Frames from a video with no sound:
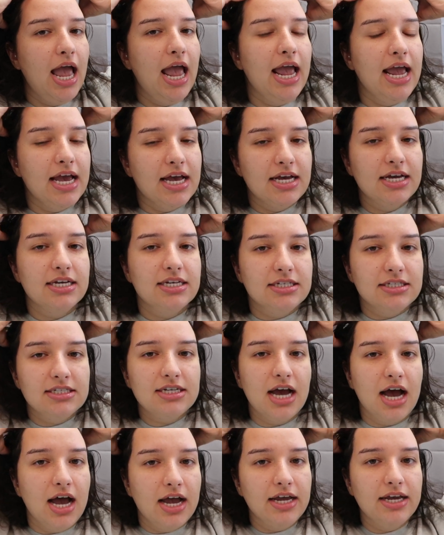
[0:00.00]
And
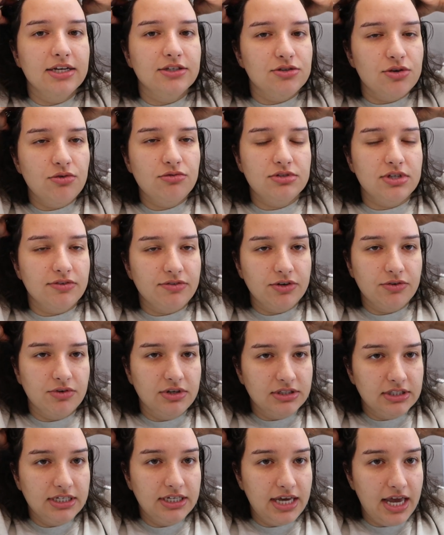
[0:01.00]
I told
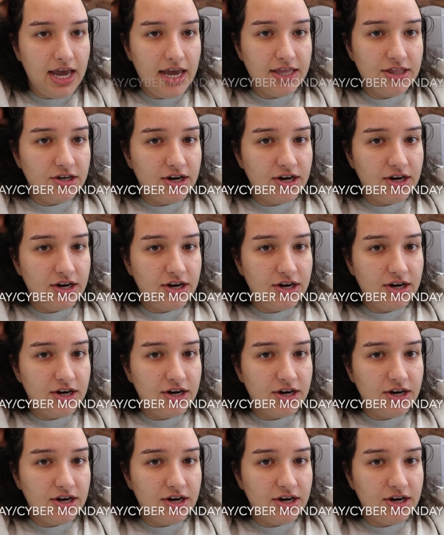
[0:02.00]
everyone like, hey,